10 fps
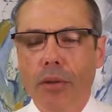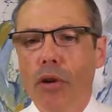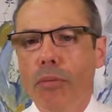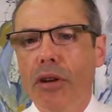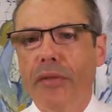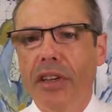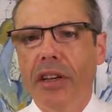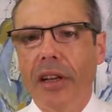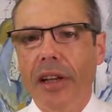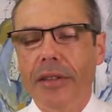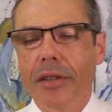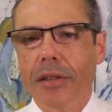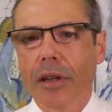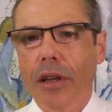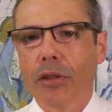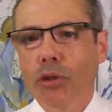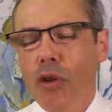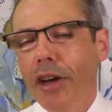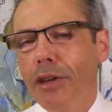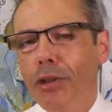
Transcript: or a motor vehicle accident, trying to